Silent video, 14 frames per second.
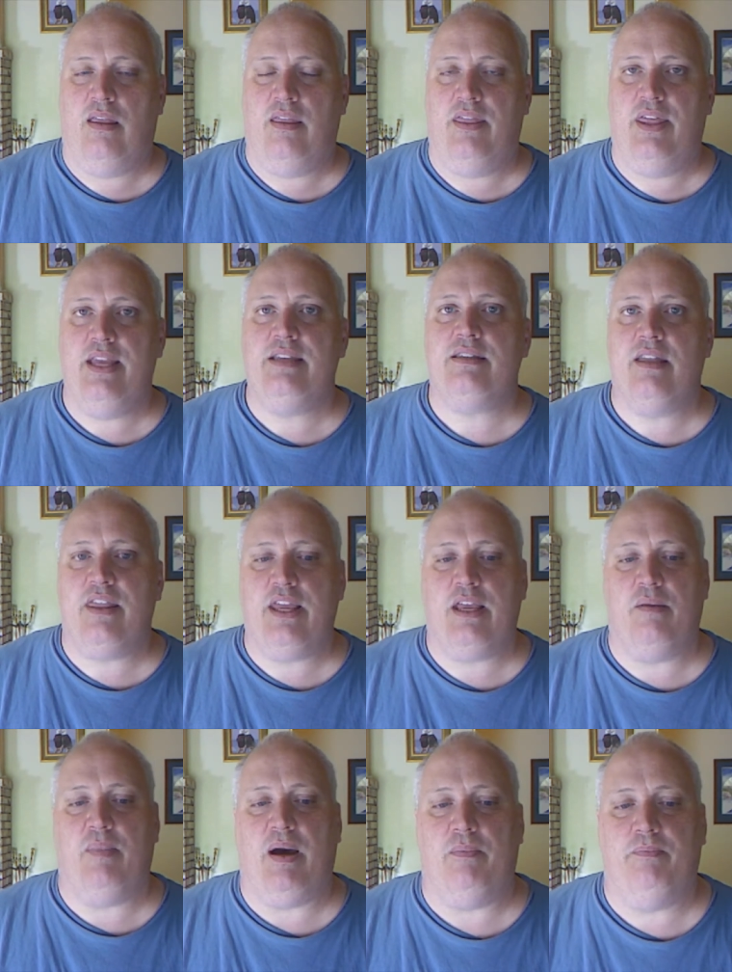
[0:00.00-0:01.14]
Things to think
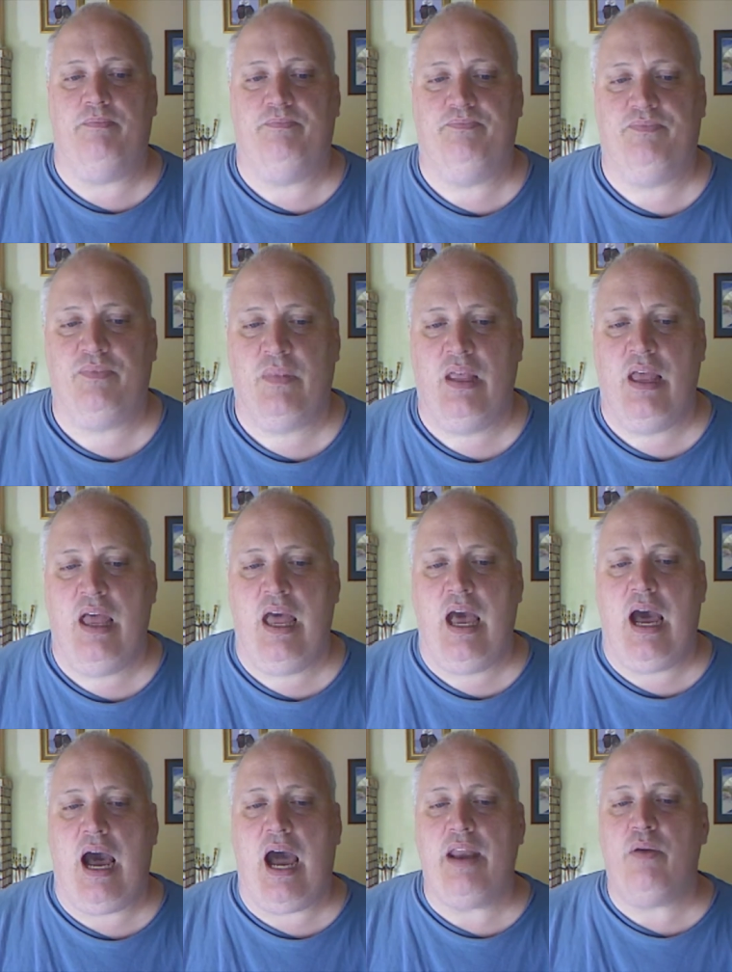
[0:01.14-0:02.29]
about.
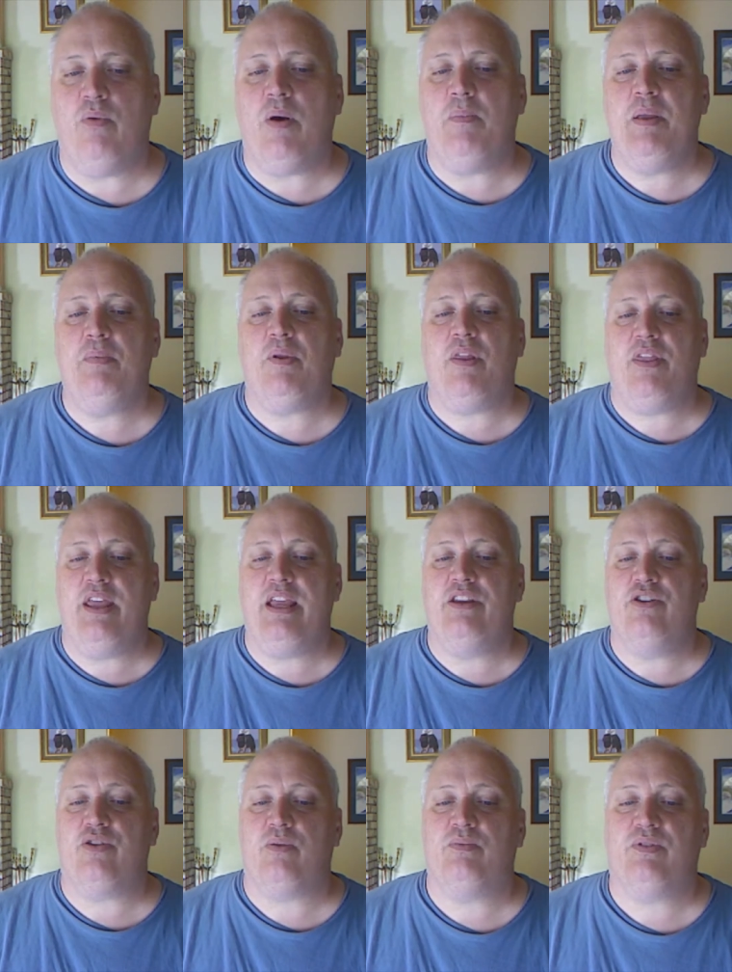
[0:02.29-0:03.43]
I don't want people to think in
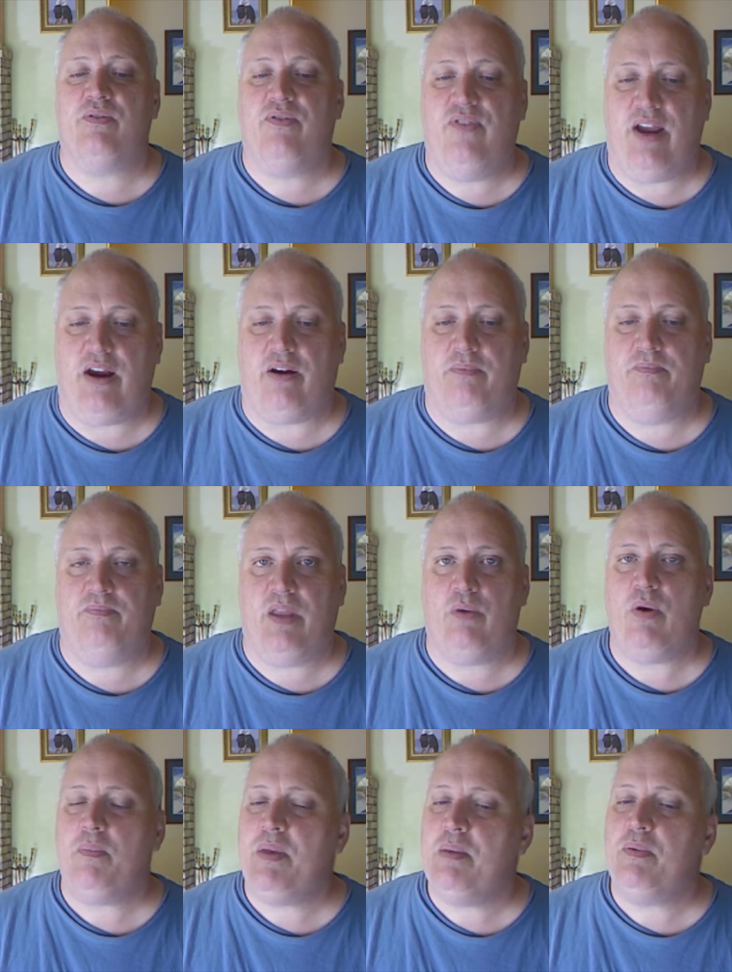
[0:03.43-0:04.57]
terms of fair. I
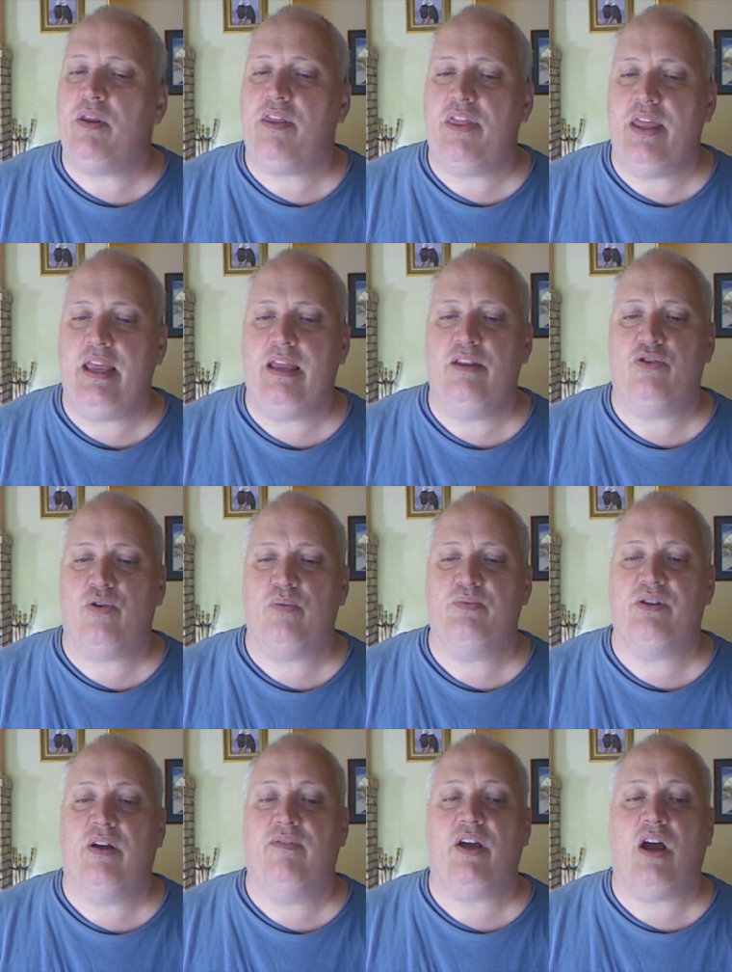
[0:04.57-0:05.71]
want people to think in terms
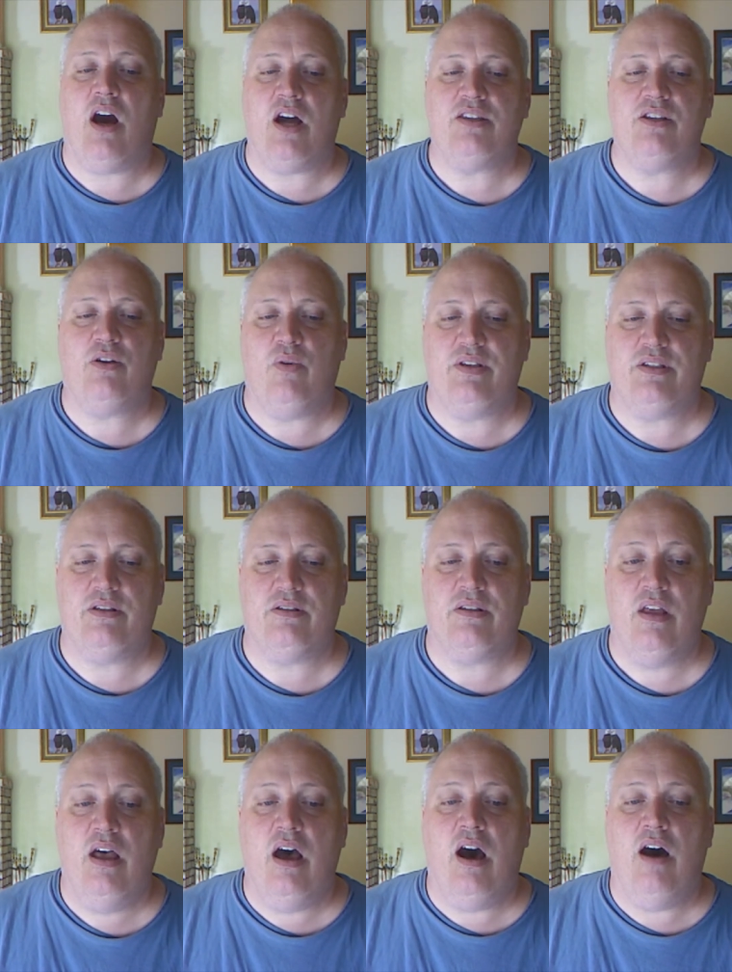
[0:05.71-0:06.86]
of the consequences
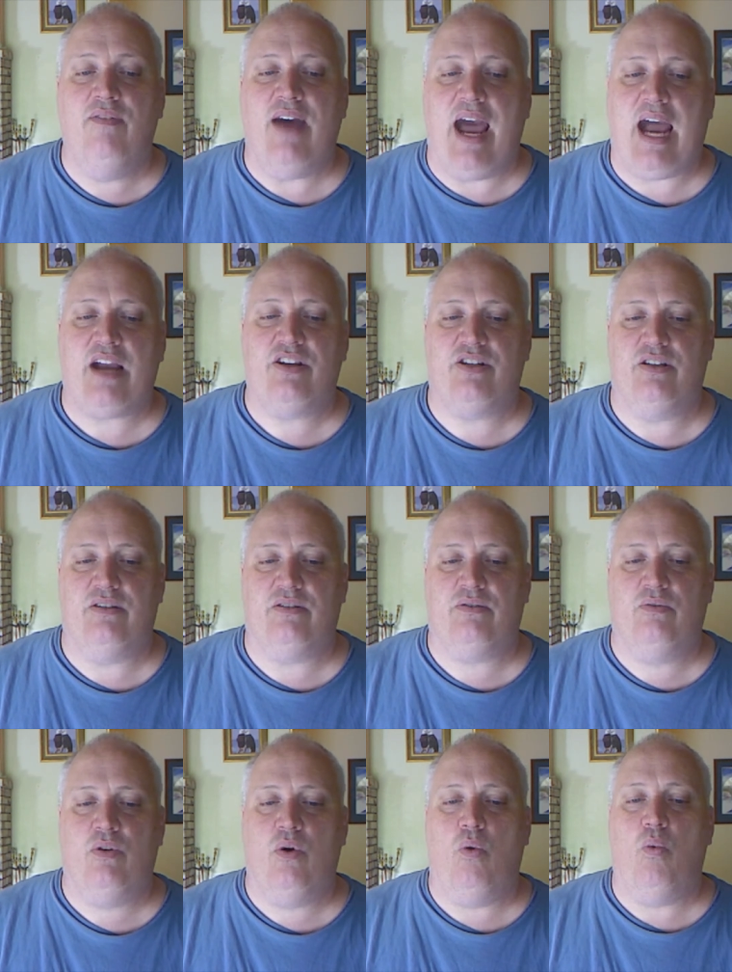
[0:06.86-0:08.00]
of actions.
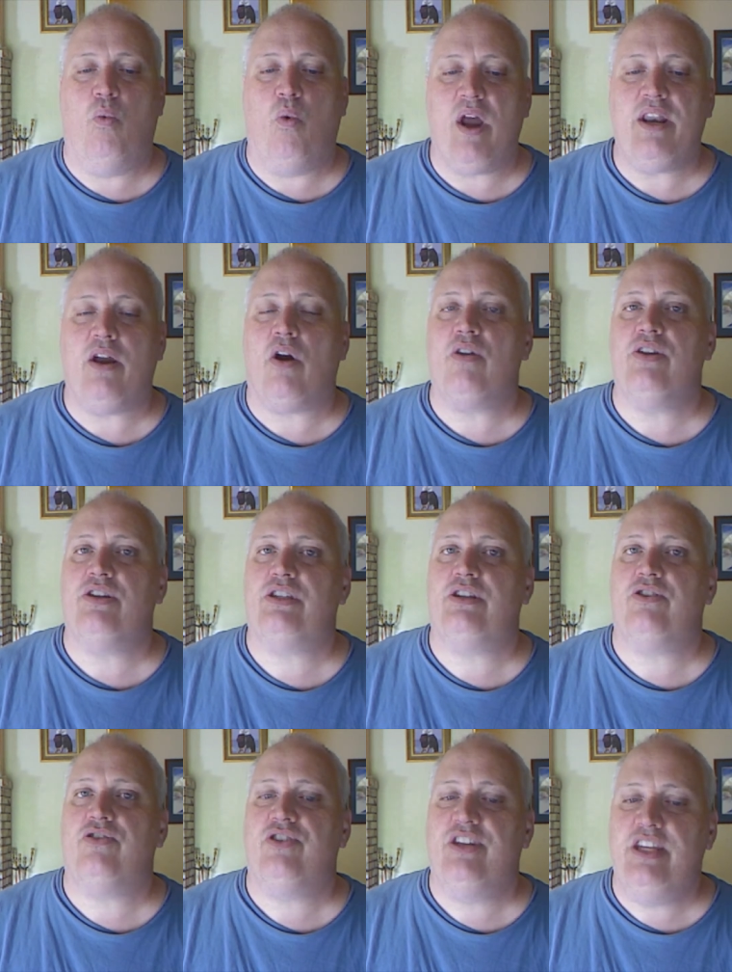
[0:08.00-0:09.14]
What are the
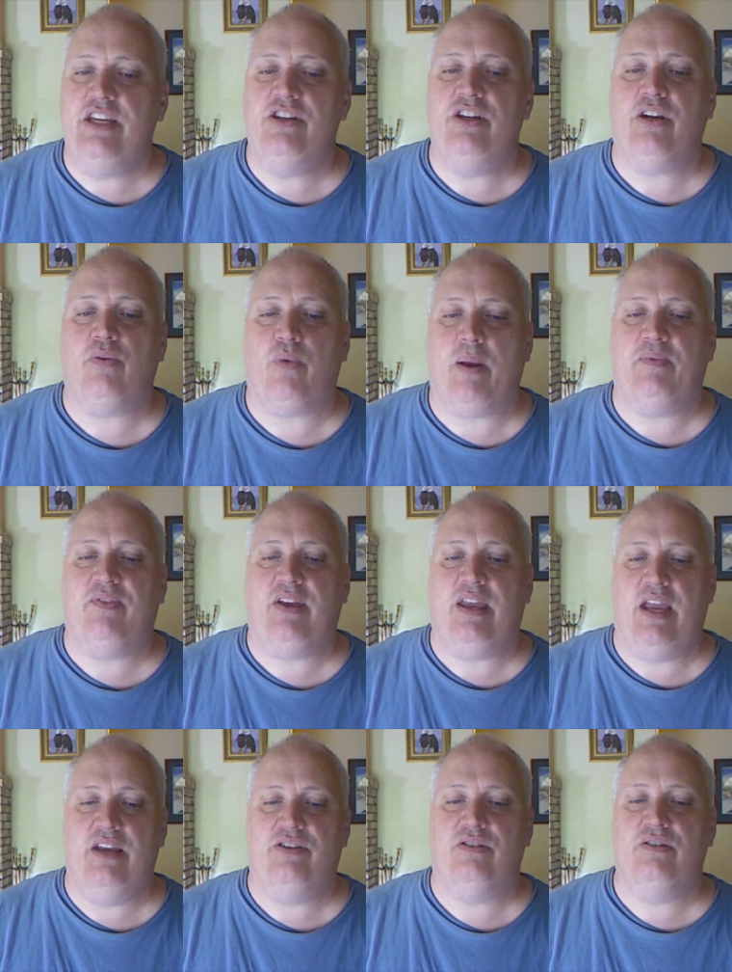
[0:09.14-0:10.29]
strategic
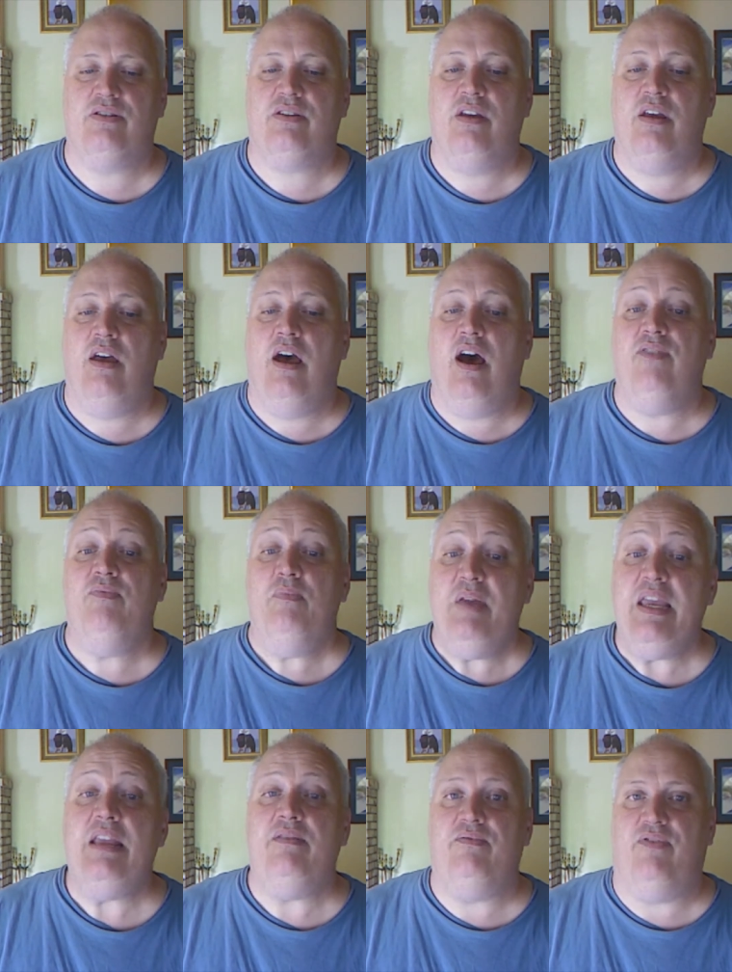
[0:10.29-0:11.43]
ramifications of
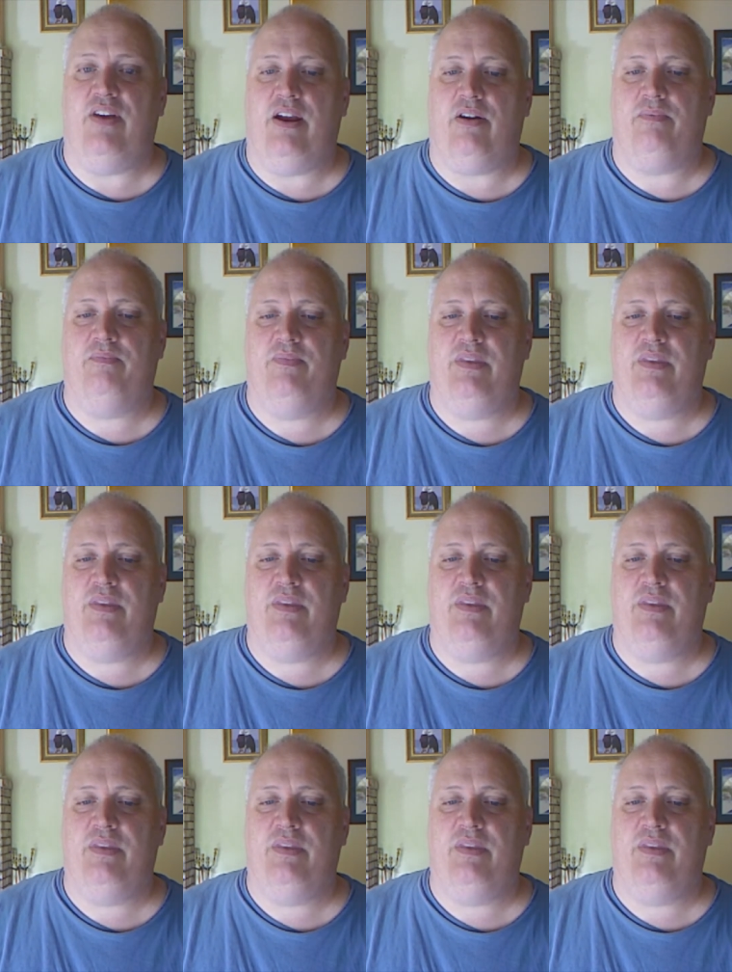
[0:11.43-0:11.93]
being fair?